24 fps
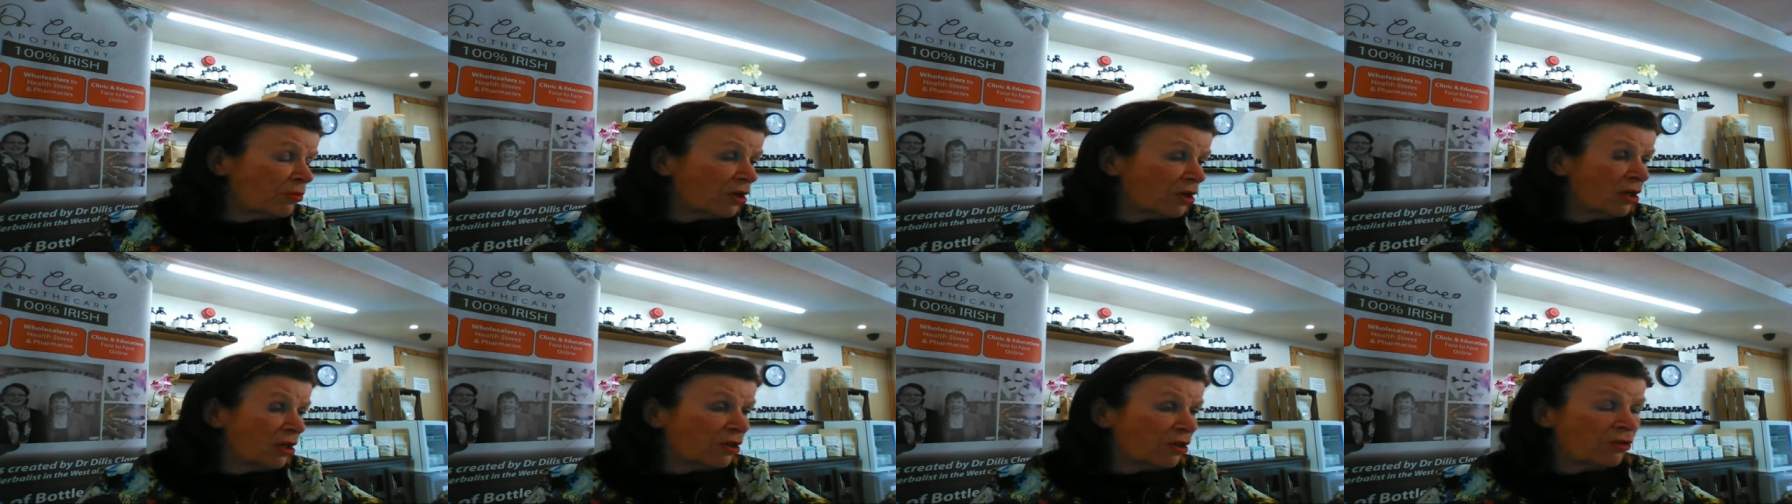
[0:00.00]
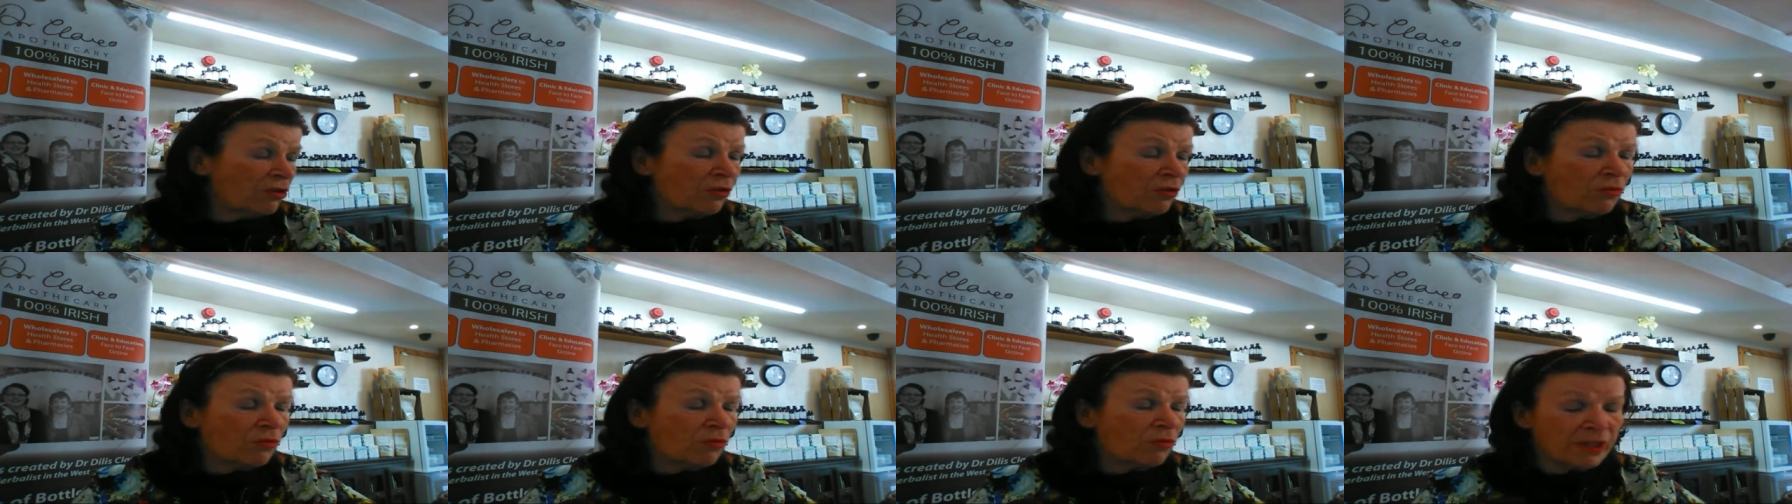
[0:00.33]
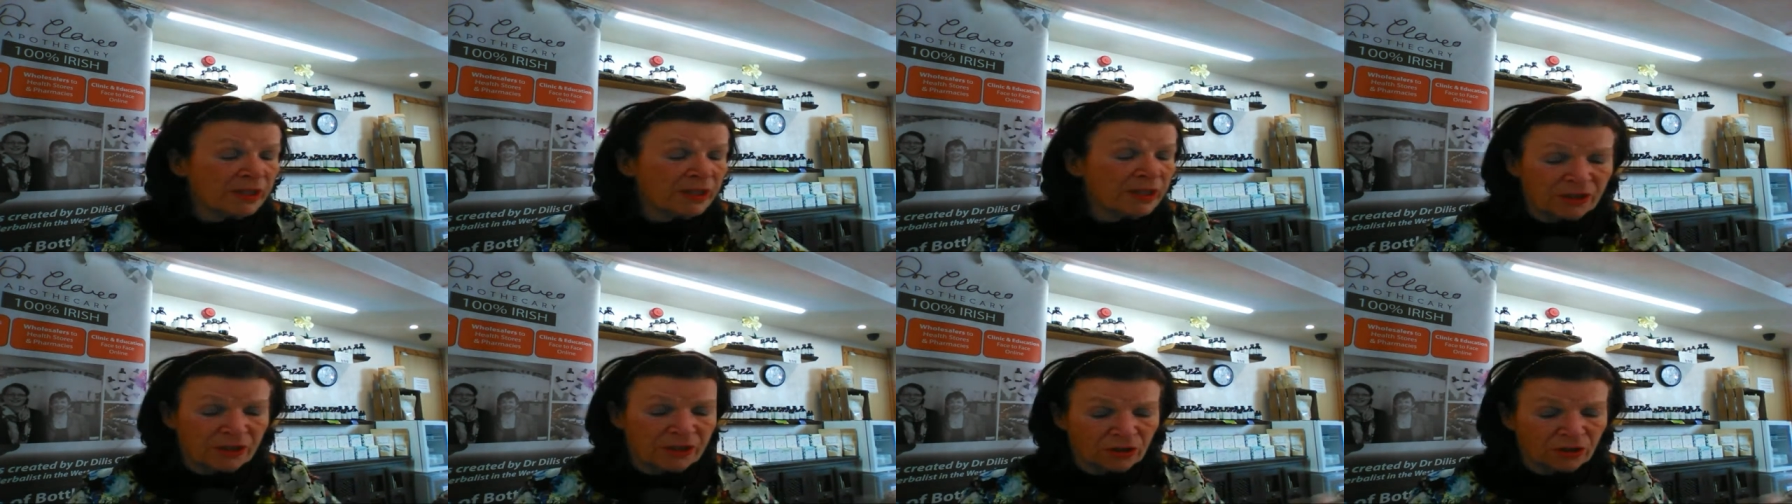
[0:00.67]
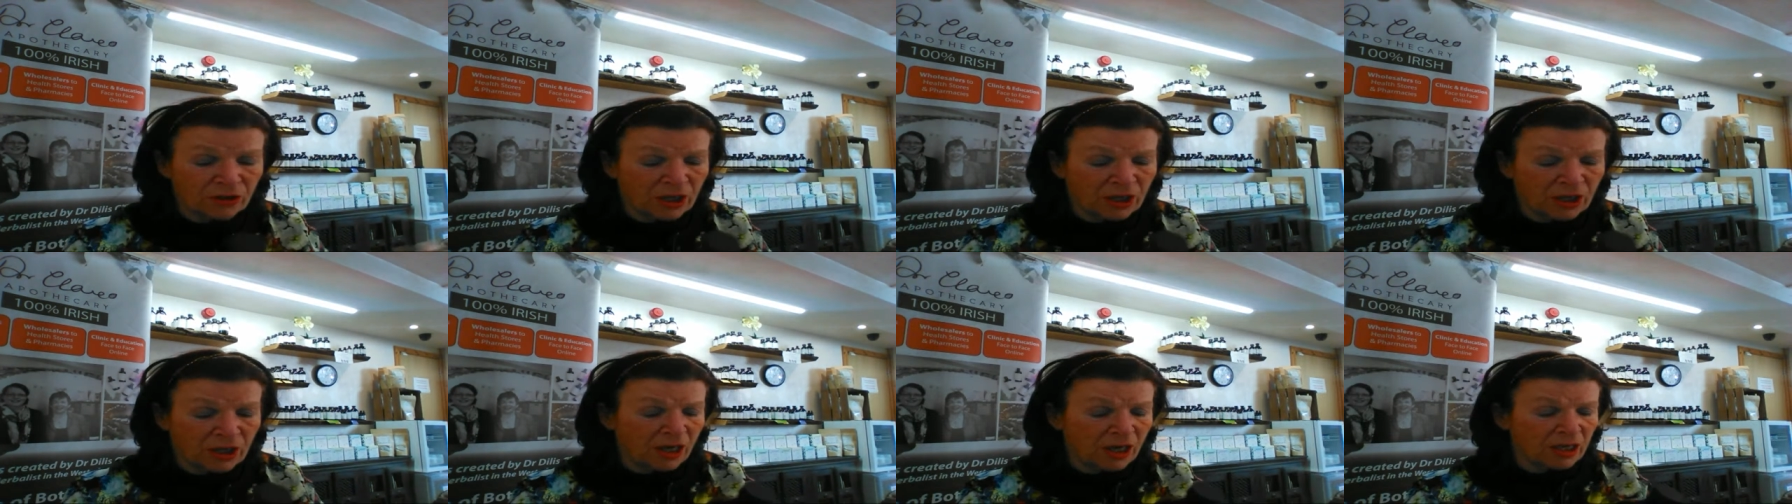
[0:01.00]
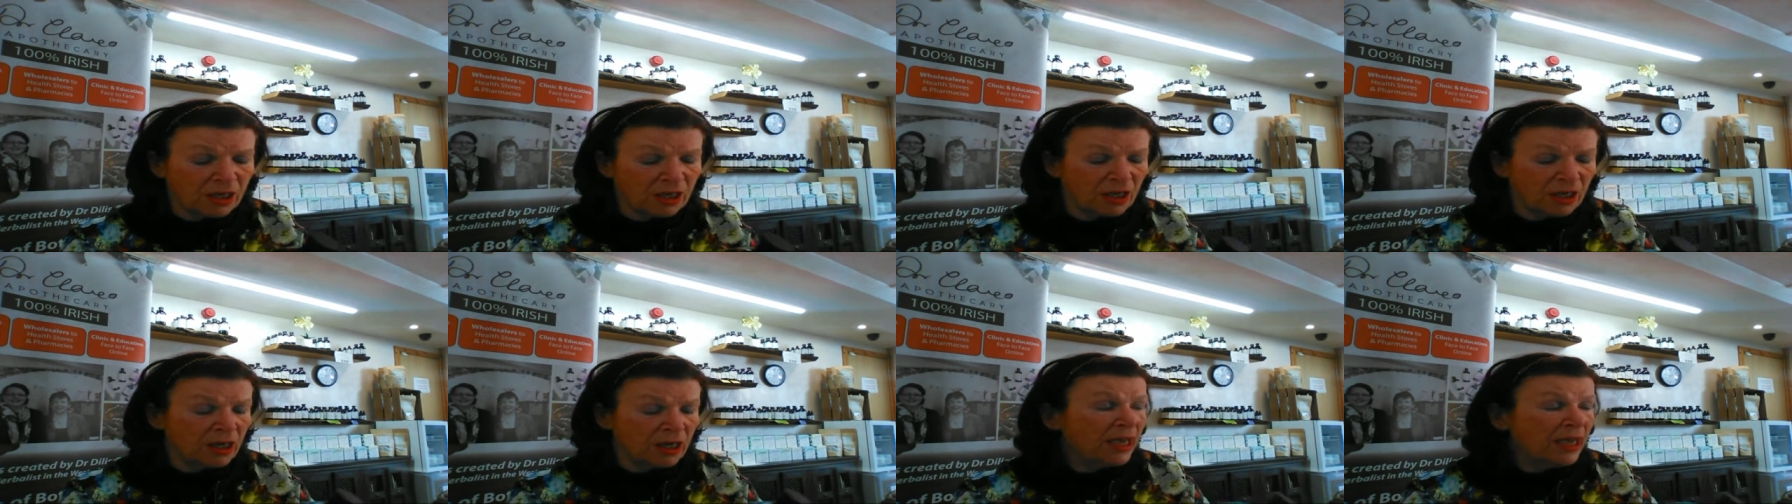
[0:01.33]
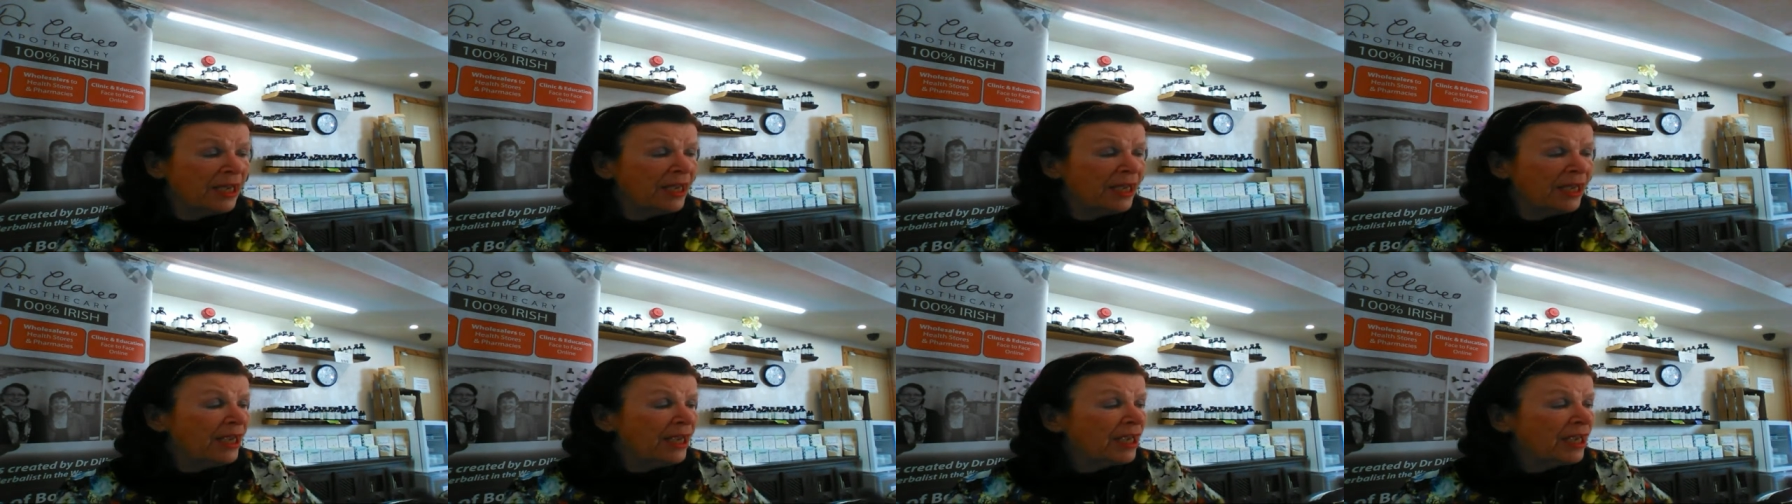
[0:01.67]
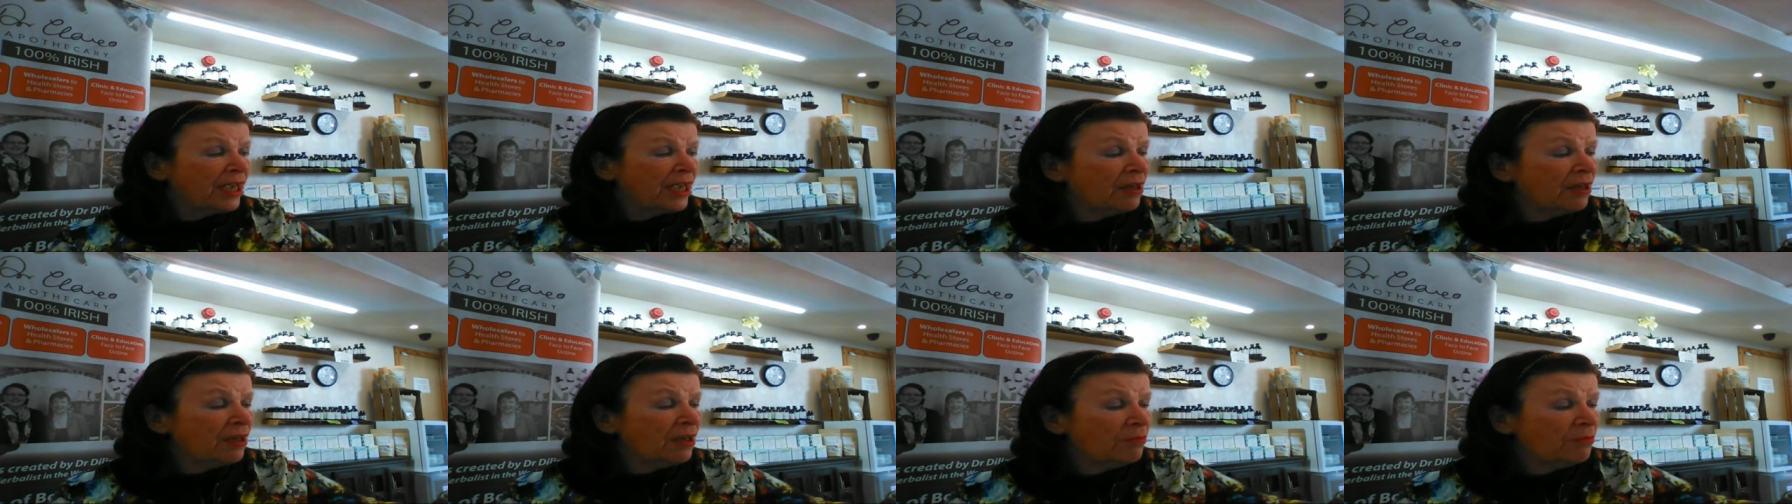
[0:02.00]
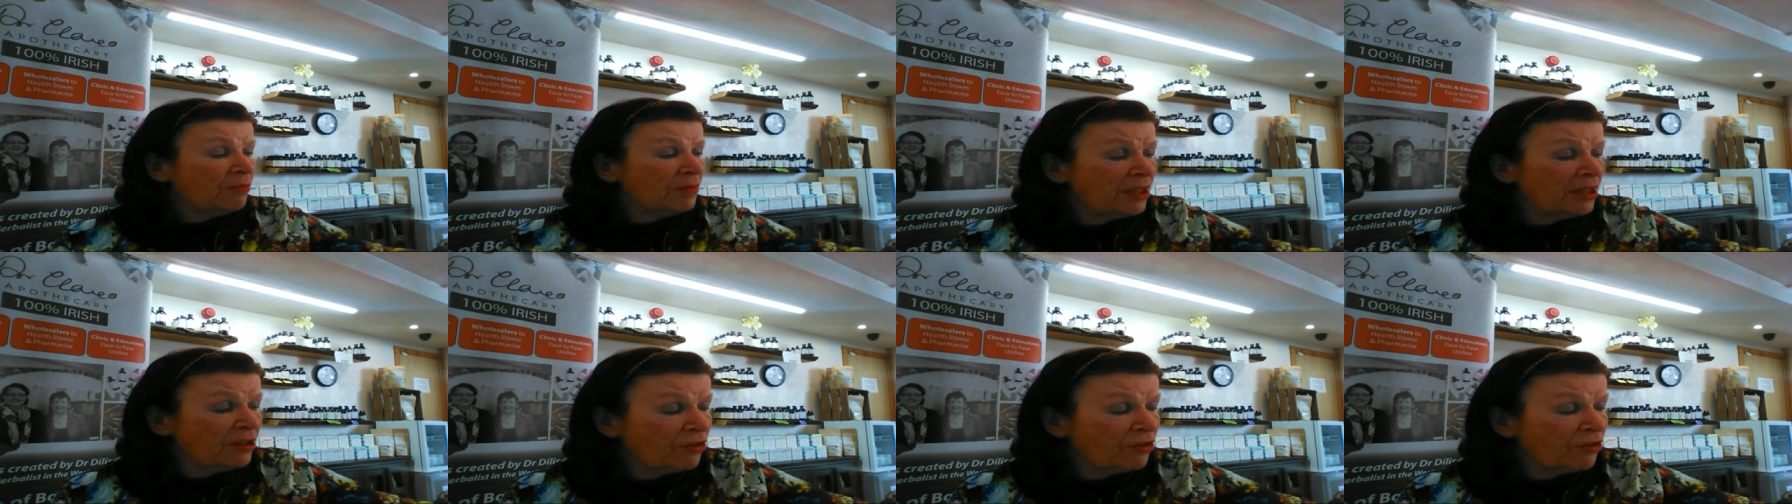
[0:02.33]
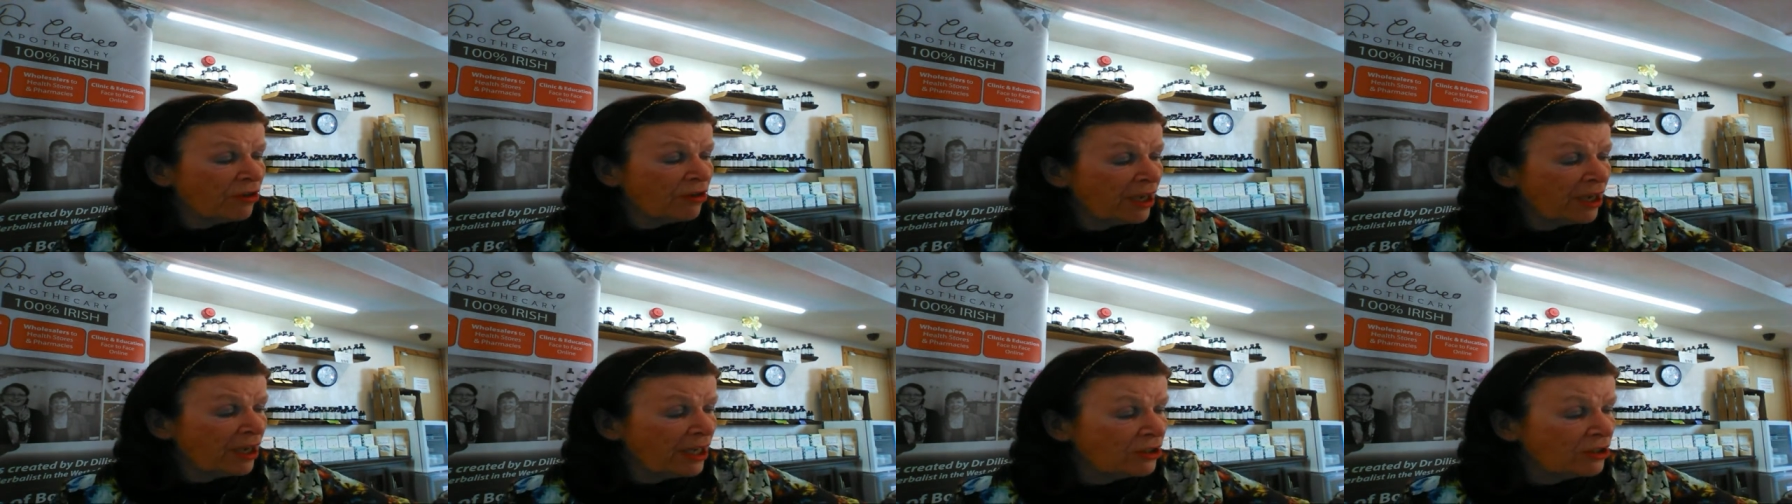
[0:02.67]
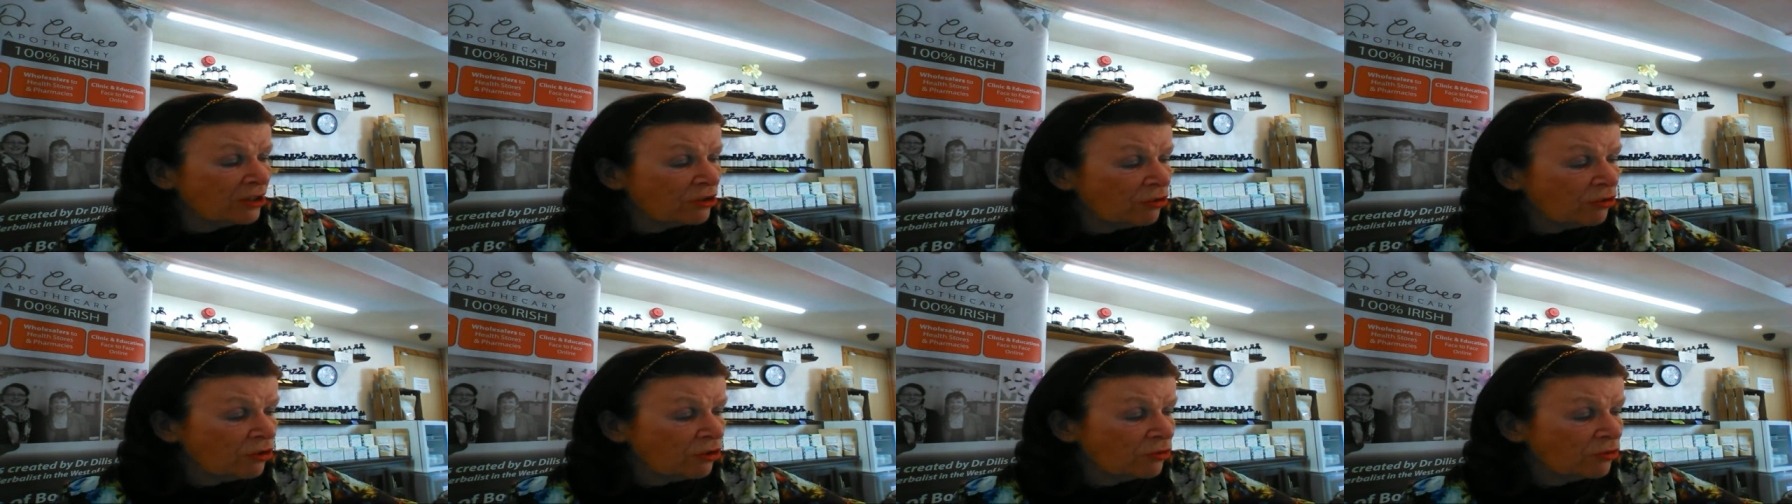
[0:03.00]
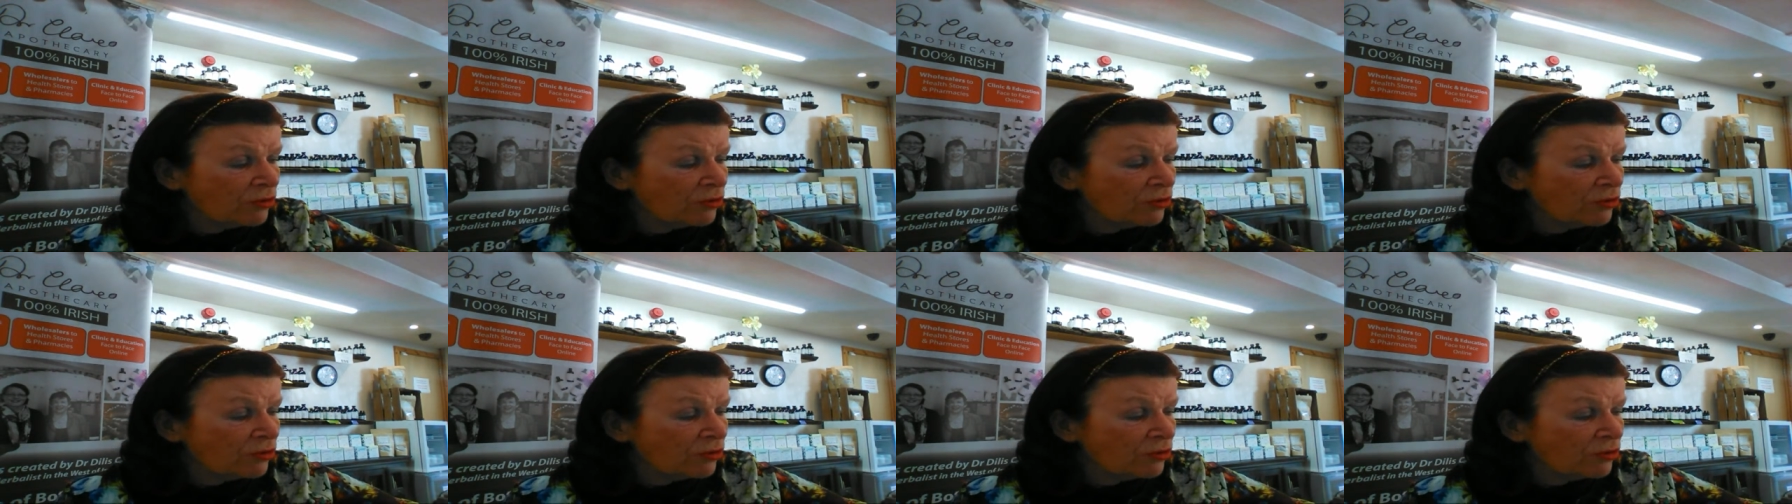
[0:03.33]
Look what's in your garden, um, in your hedgerows.